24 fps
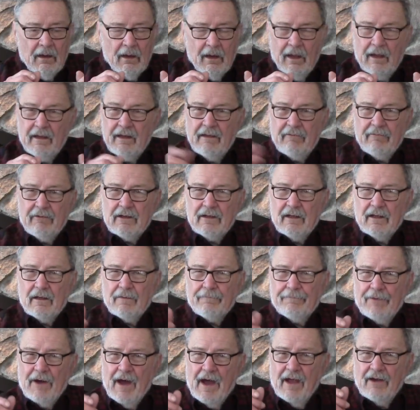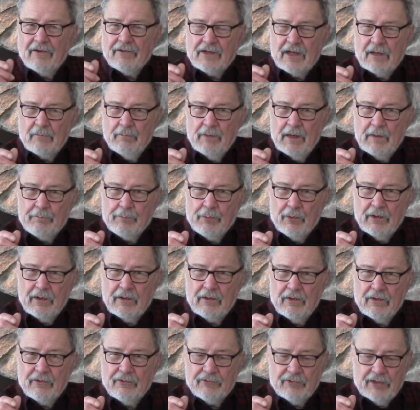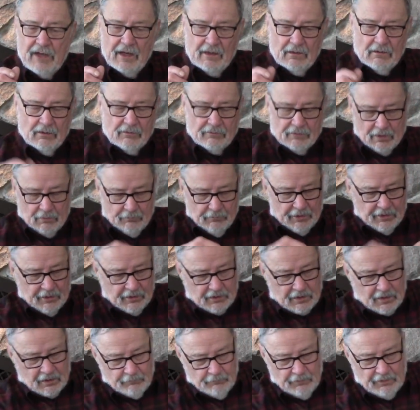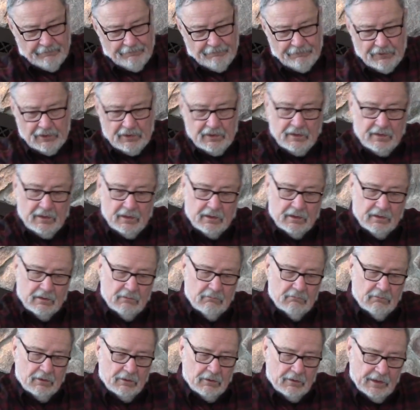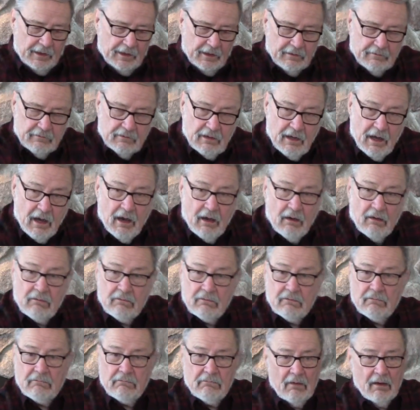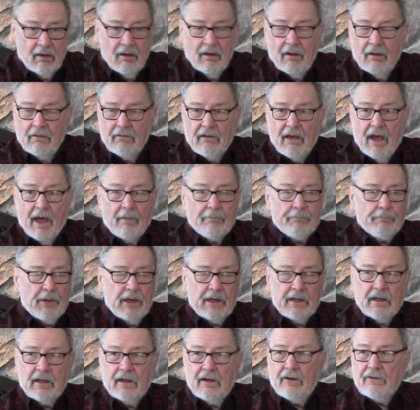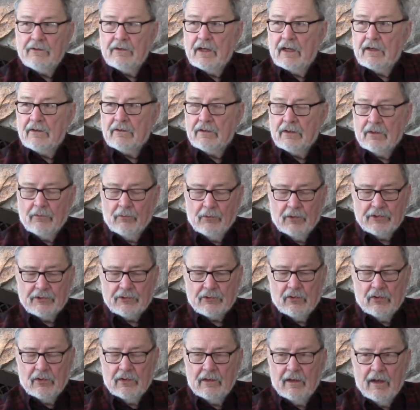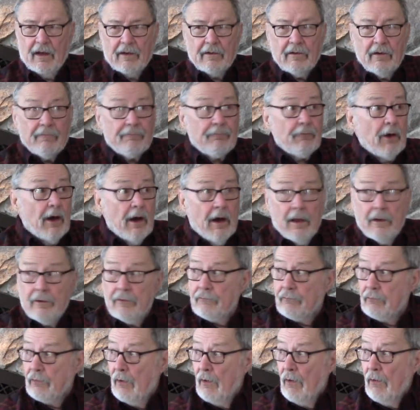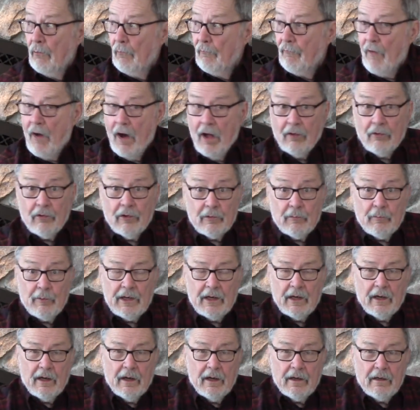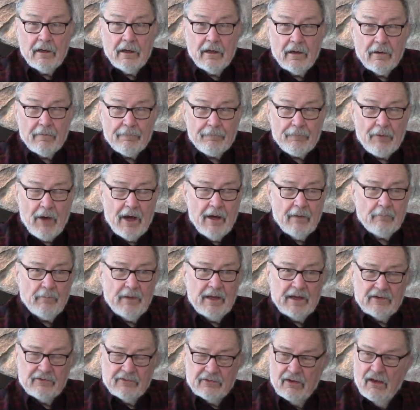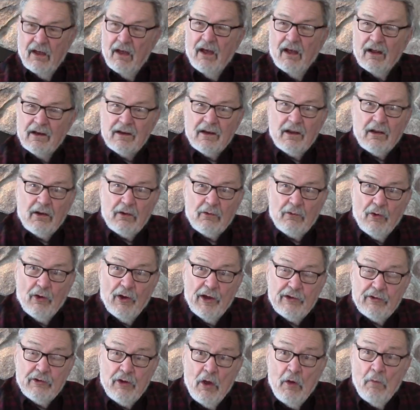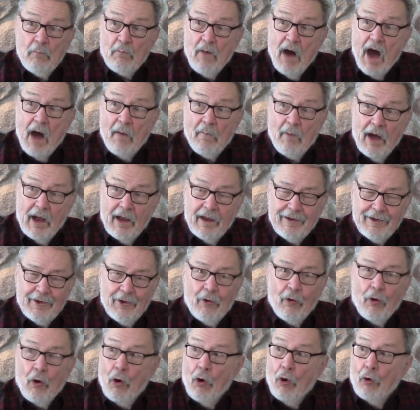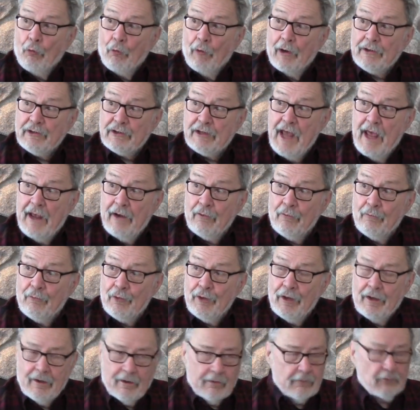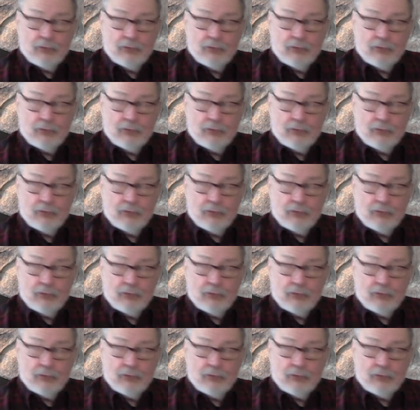And even little fawns can be pretty good sentinels. Their mother can be feeding and her head down, not paying any attention to what's going along, and the fawn's following behind, and the fawn makes a little noise. Mom, what's that over there?